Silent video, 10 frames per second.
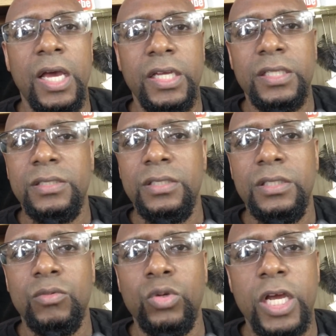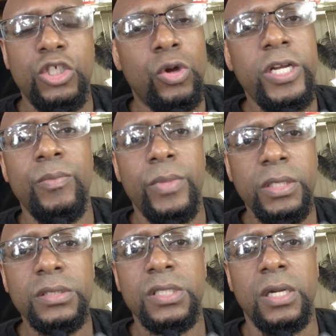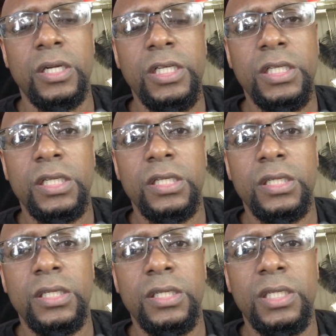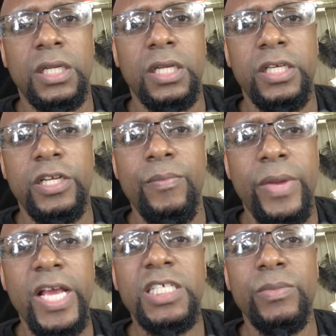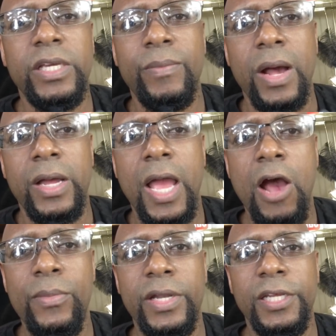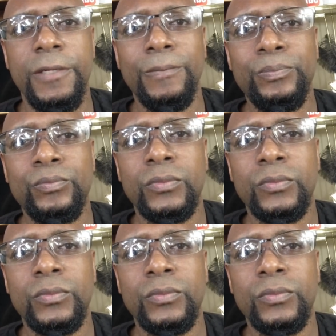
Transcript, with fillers: I when I joined the military, it amazed me about how many